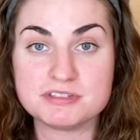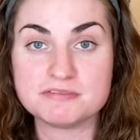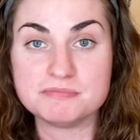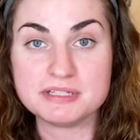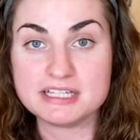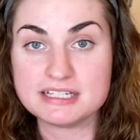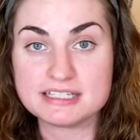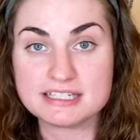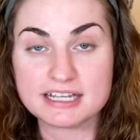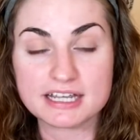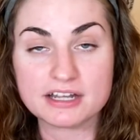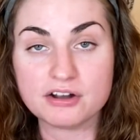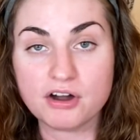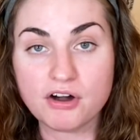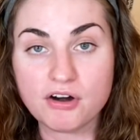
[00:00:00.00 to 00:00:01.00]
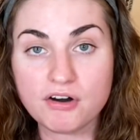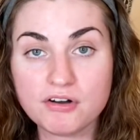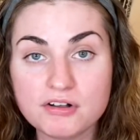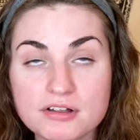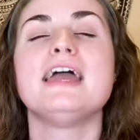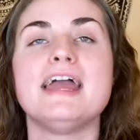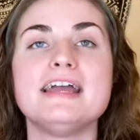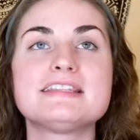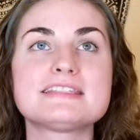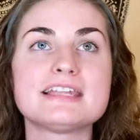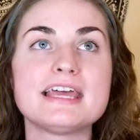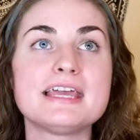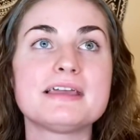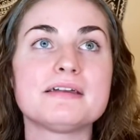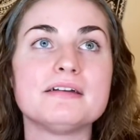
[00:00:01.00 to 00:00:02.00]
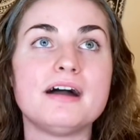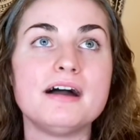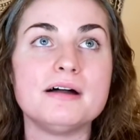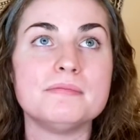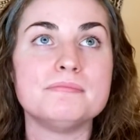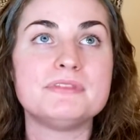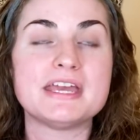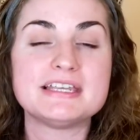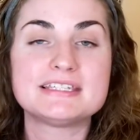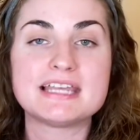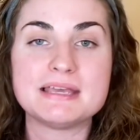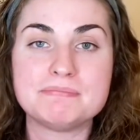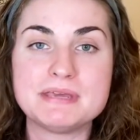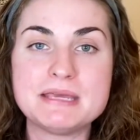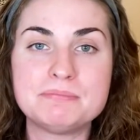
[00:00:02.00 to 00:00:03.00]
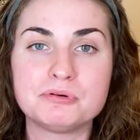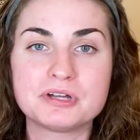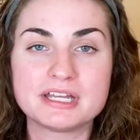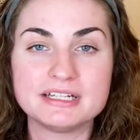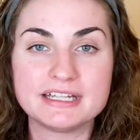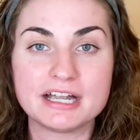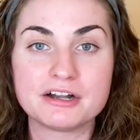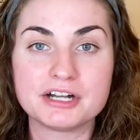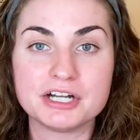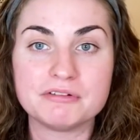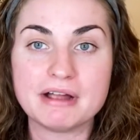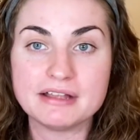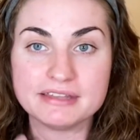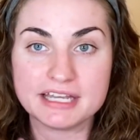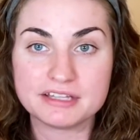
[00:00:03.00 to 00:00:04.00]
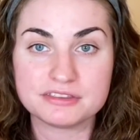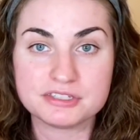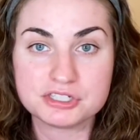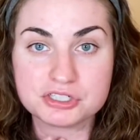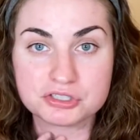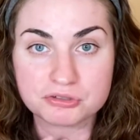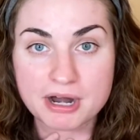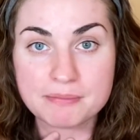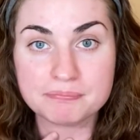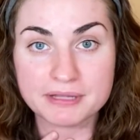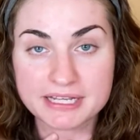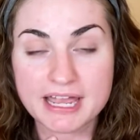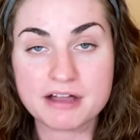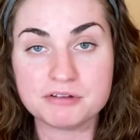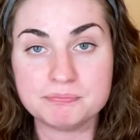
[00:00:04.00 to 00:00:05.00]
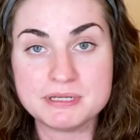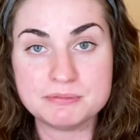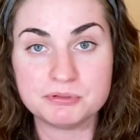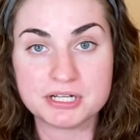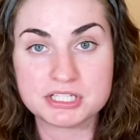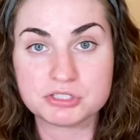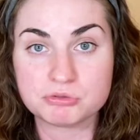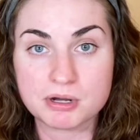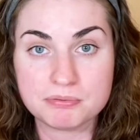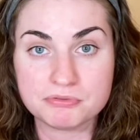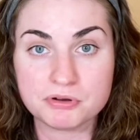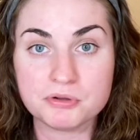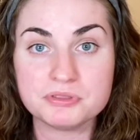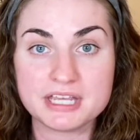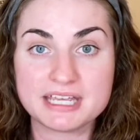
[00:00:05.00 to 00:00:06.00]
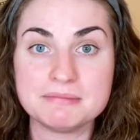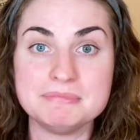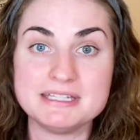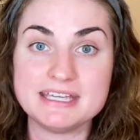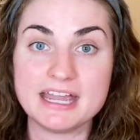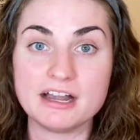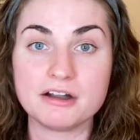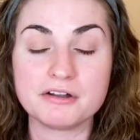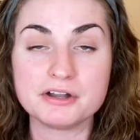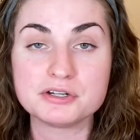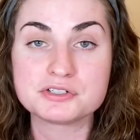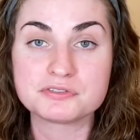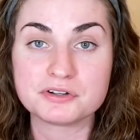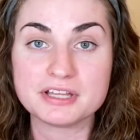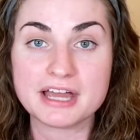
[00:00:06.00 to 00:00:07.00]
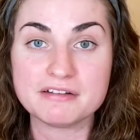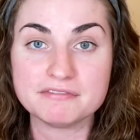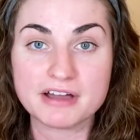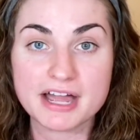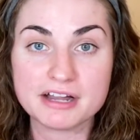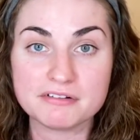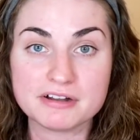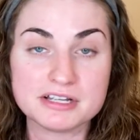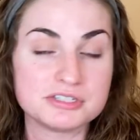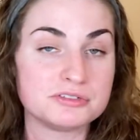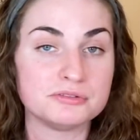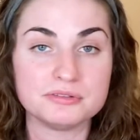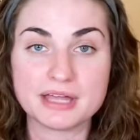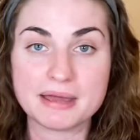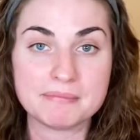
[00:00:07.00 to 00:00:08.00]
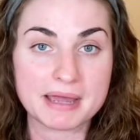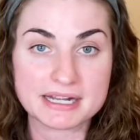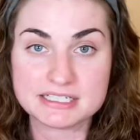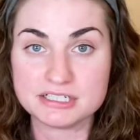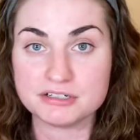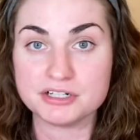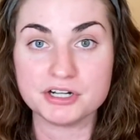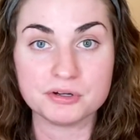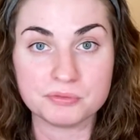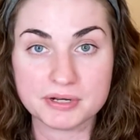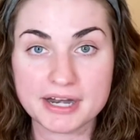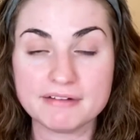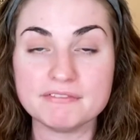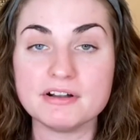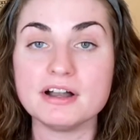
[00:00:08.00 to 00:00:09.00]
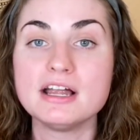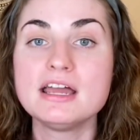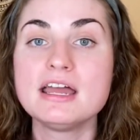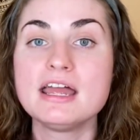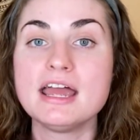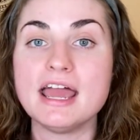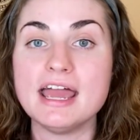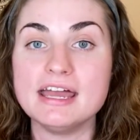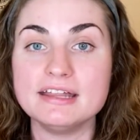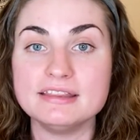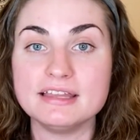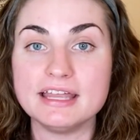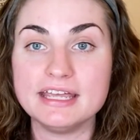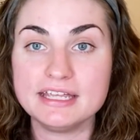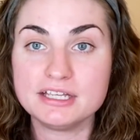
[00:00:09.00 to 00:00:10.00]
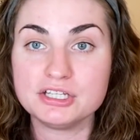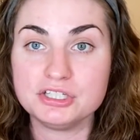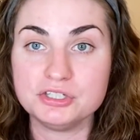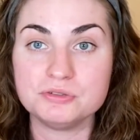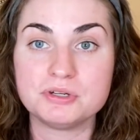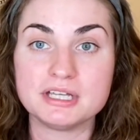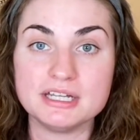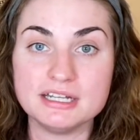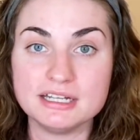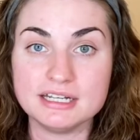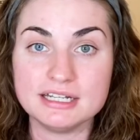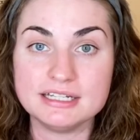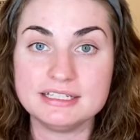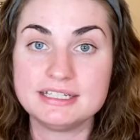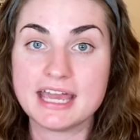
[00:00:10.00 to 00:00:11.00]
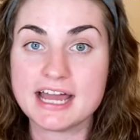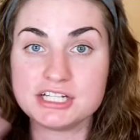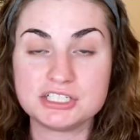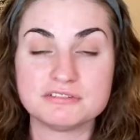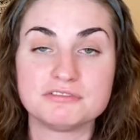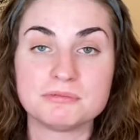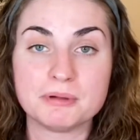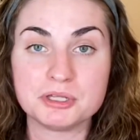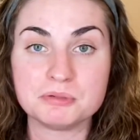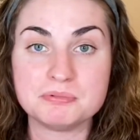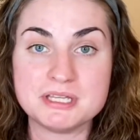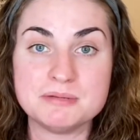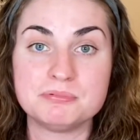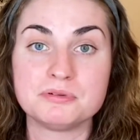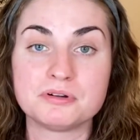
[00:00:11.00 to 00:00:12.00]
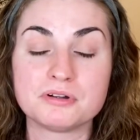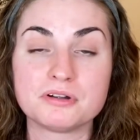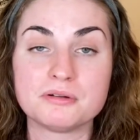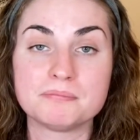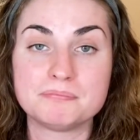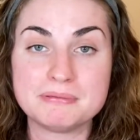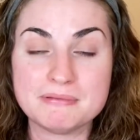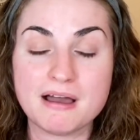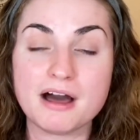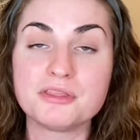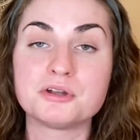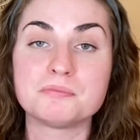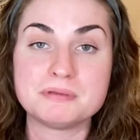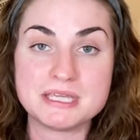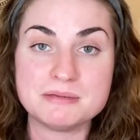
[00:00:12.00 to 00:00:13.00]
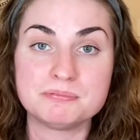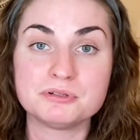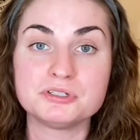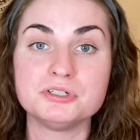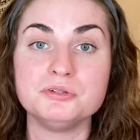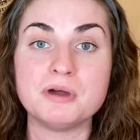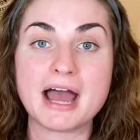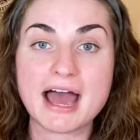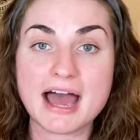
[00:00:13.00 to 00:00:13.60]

of being sick at all. It's like, they say people can carry around like the strep, like how people get strep throat. They can be carriers for that virus or that bacteria or whatever. And like, you can catch it from other people or who